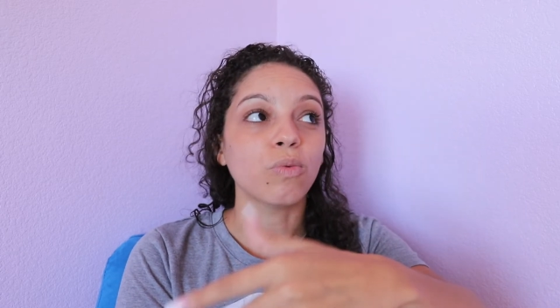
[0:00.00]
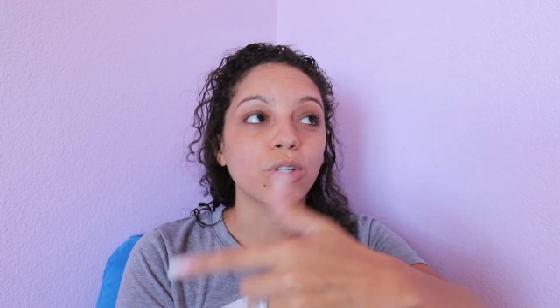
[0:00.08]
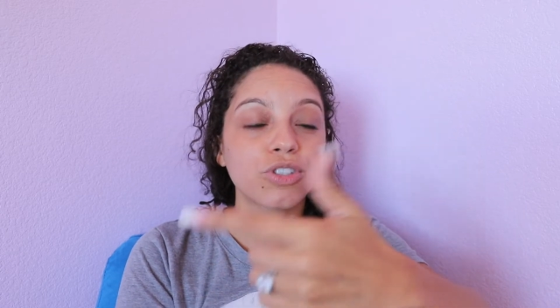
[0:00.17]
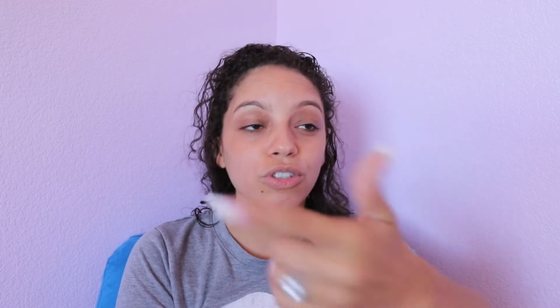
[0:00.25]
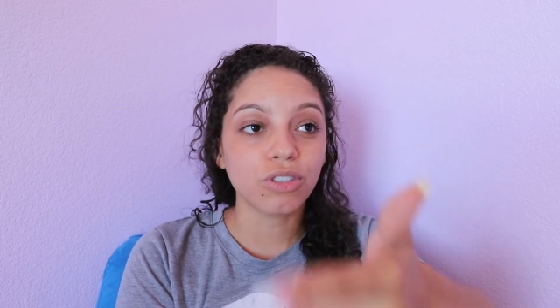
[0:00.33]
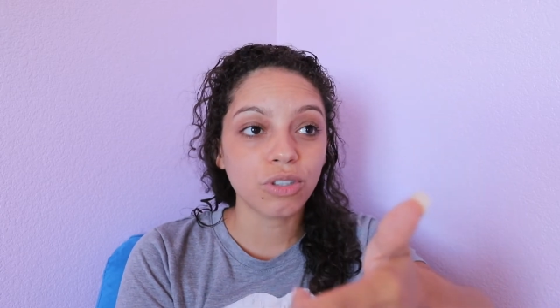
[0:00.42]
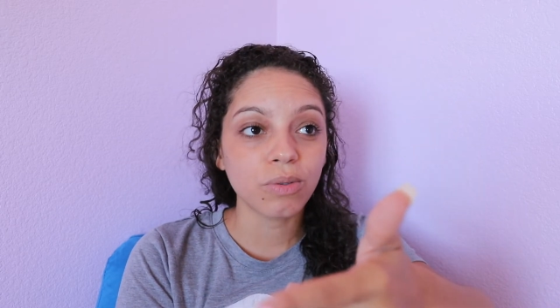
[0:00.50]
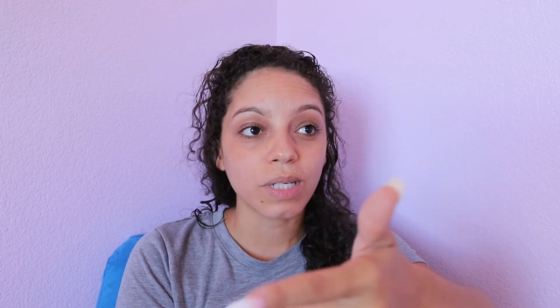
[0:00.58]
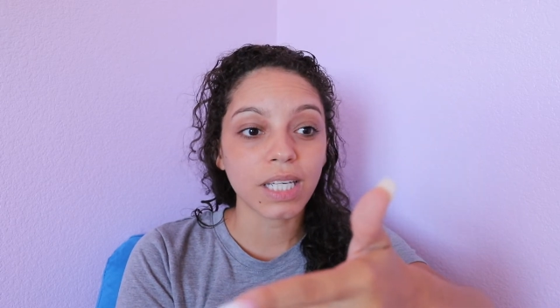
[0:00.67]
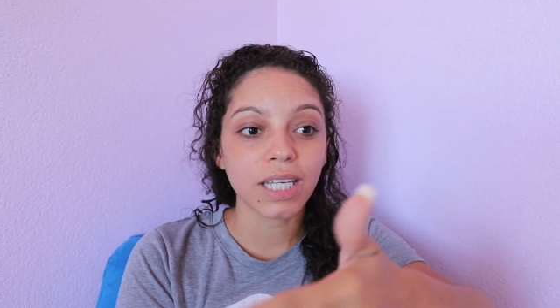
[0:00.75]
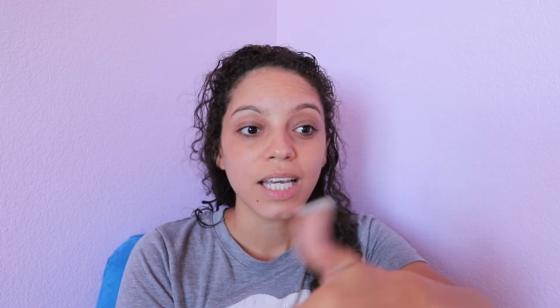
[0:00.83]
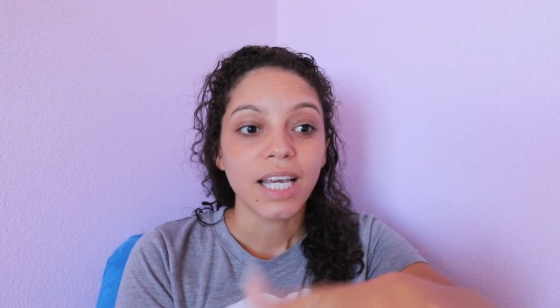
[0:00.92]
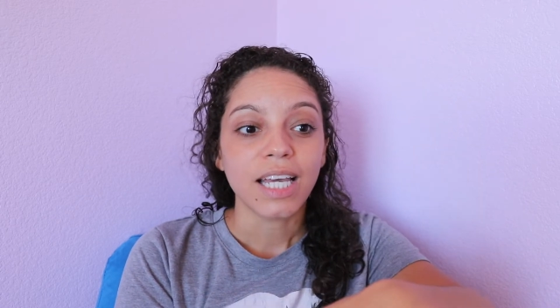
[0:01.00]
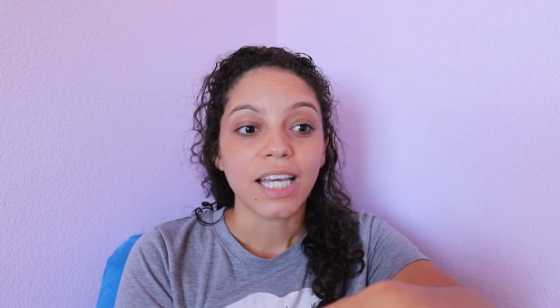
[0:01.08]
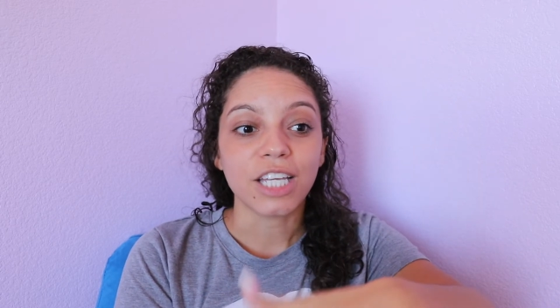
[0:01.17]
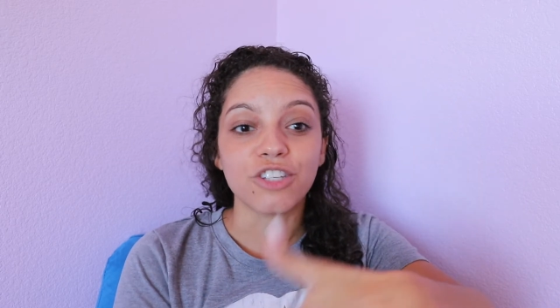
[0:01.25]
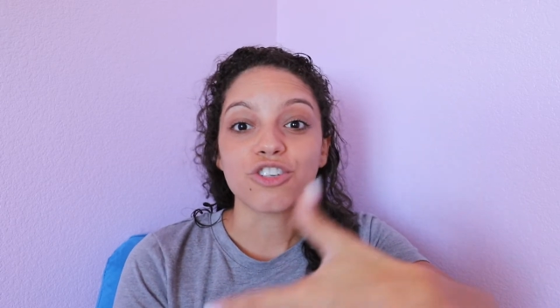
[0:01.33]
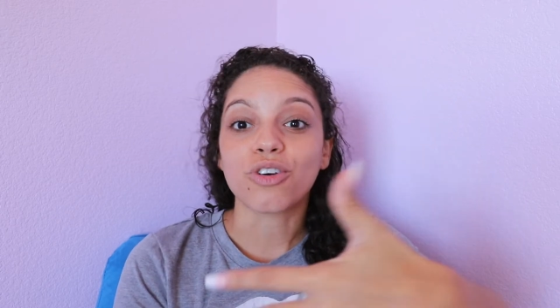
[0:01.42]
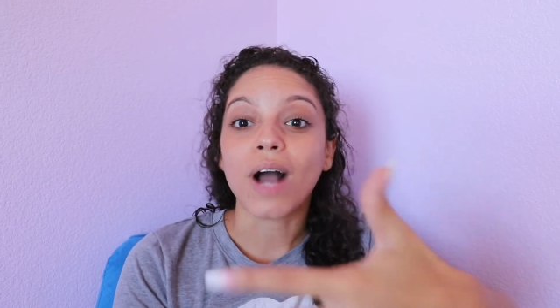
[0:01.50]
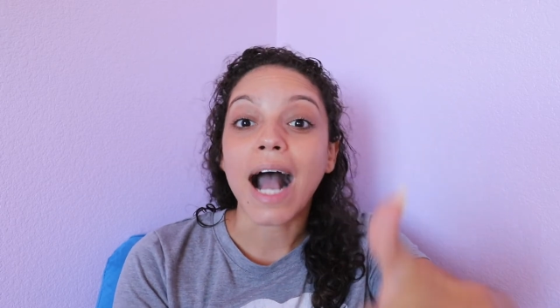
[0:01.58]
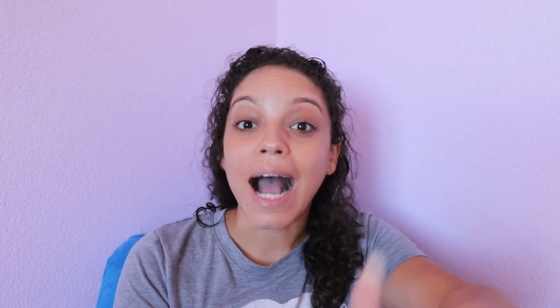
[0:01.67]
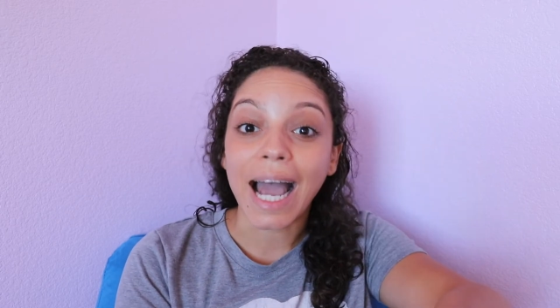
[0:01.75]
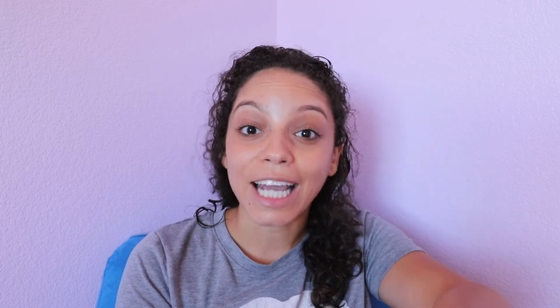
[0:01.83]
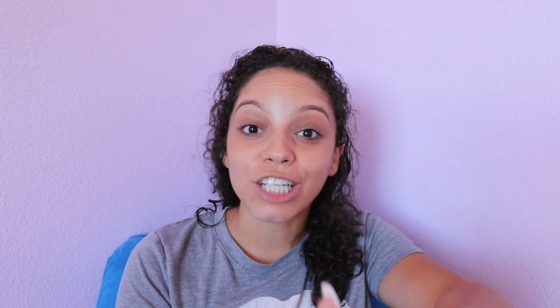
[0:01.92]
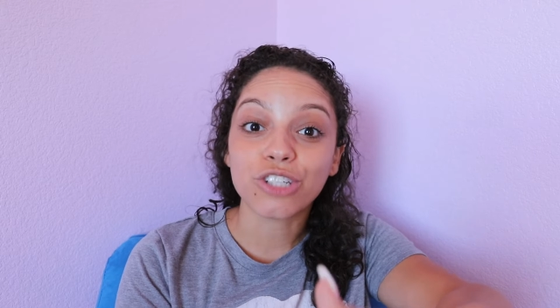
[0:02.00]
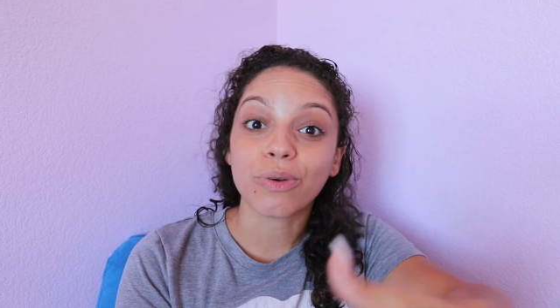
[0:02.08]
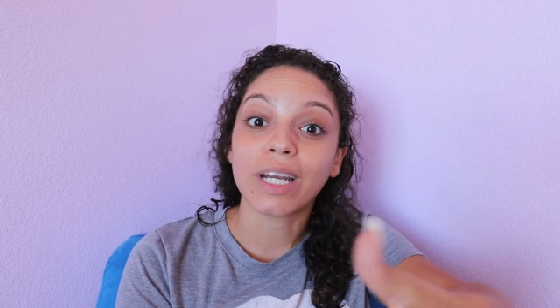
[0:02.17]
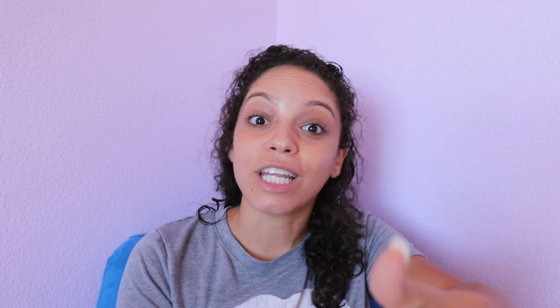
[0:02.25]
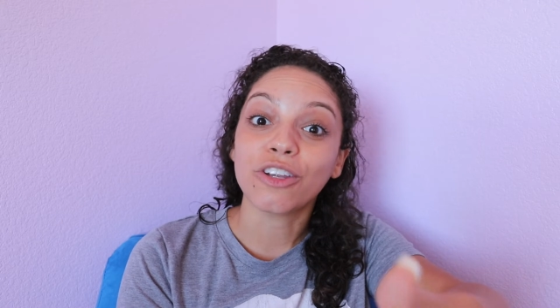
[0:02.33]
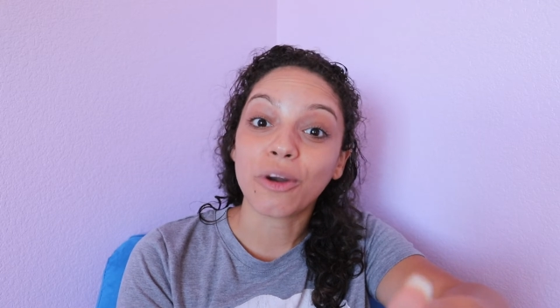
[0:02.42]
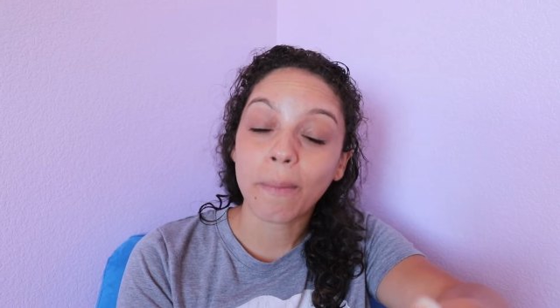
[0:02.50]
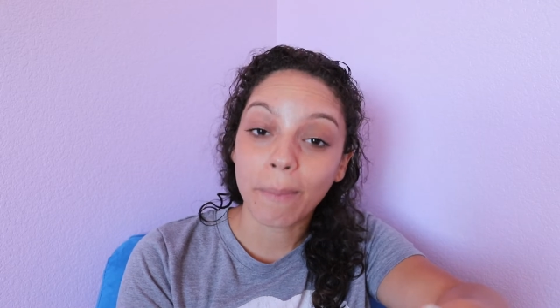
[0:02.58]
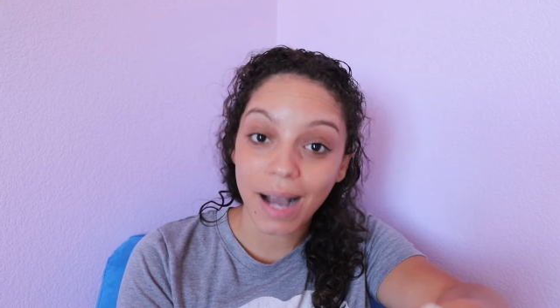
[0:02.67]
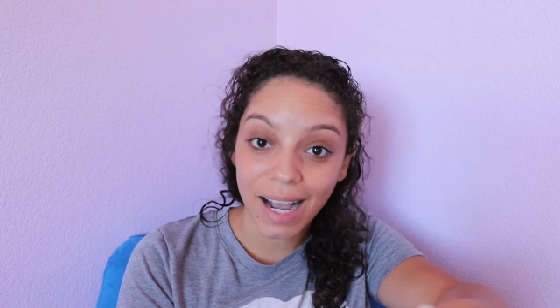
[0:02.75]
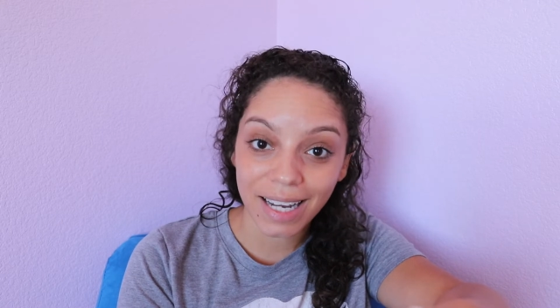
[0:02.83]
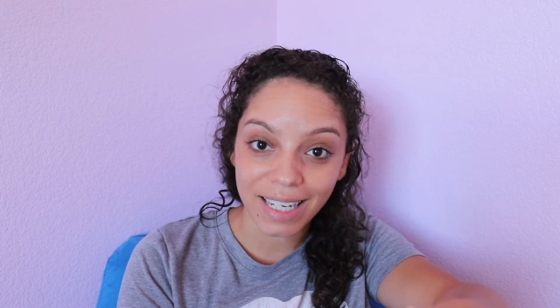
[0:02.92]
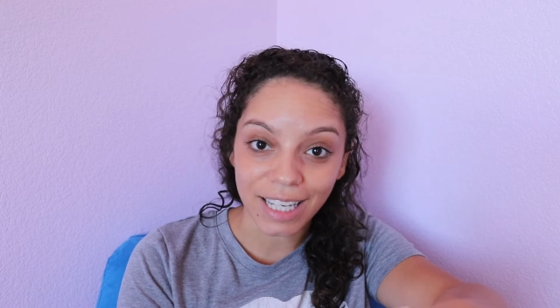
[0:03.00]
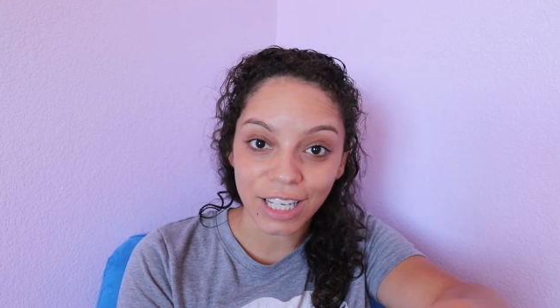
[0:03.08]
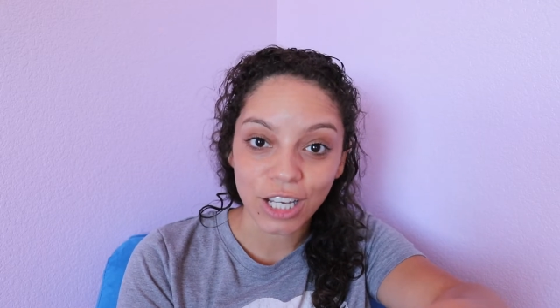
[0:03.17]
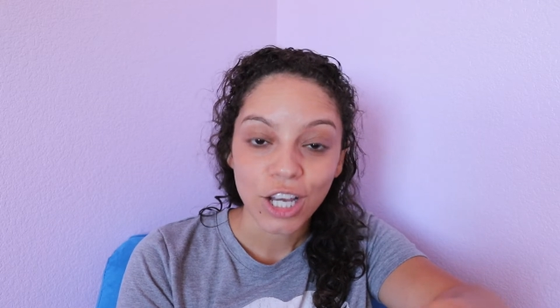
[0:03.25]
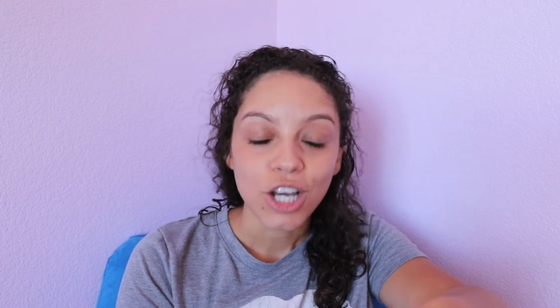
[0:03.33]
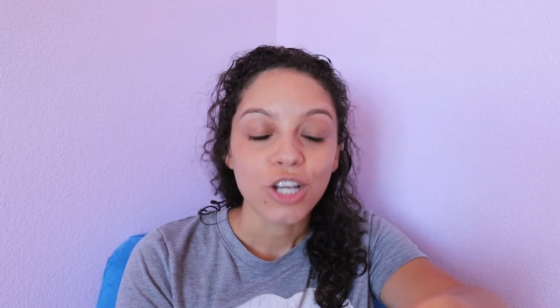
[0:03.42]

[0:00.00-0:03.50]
What you're doing is you're hydrating your body.